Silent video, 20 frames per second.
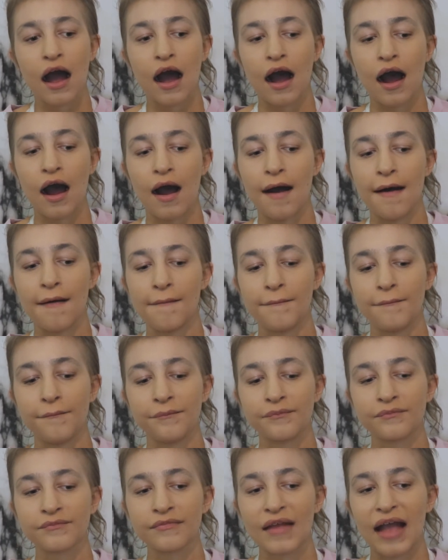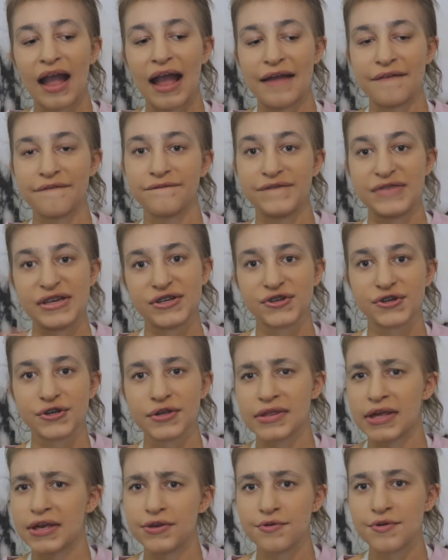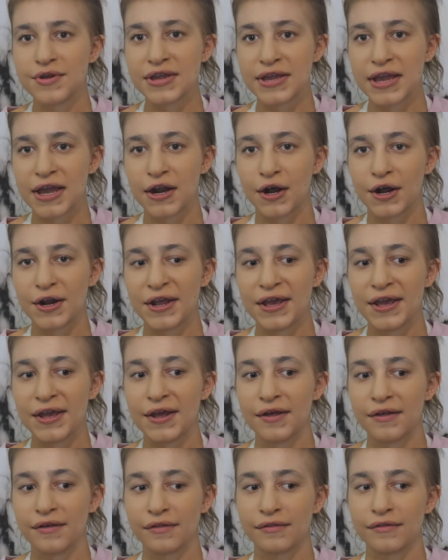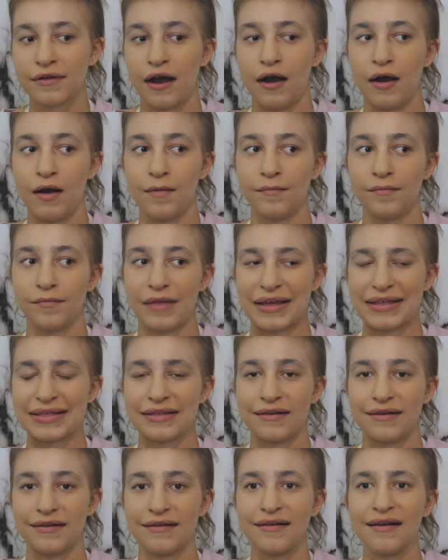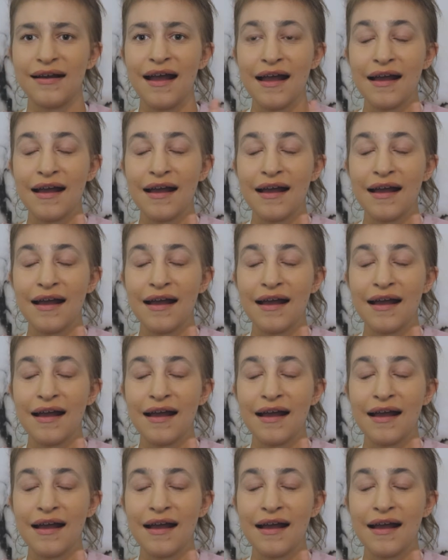and features that you can get on it, like the